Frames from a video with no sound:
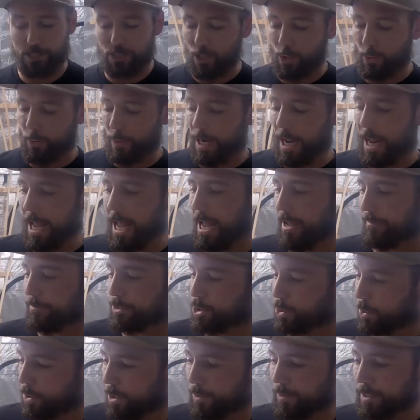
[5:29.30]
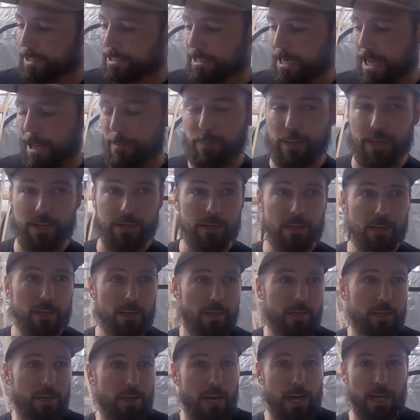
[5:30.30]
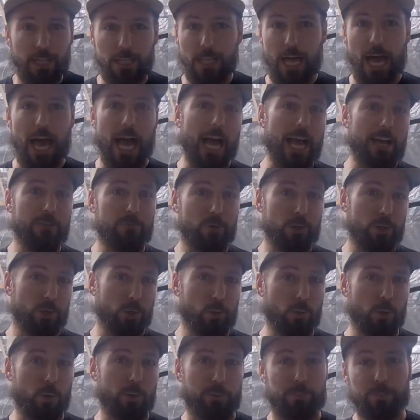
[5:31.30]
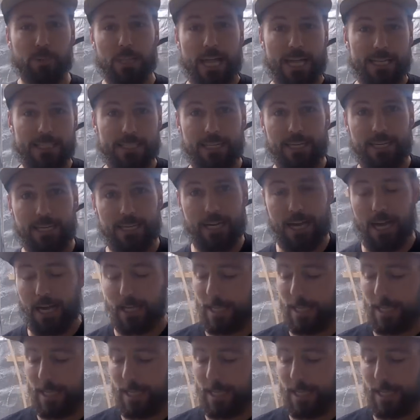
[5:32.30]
And so when I have soil that's not been alive with a growing plant in it,